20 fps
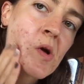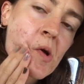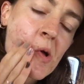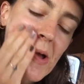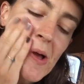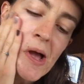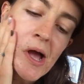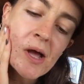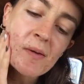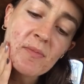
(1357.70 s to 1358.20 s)

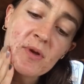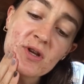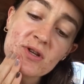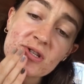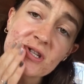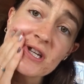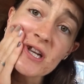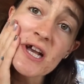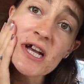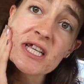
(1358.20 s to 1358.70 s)
I'm
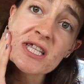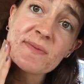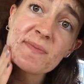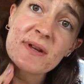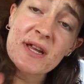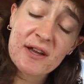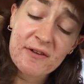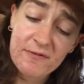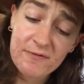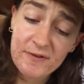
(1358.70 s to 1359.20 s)
using
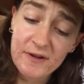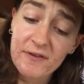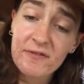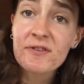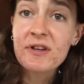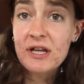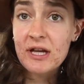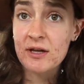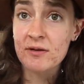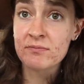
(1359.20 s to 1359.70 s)
SPF
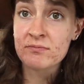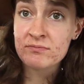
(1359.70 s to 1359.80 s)
50.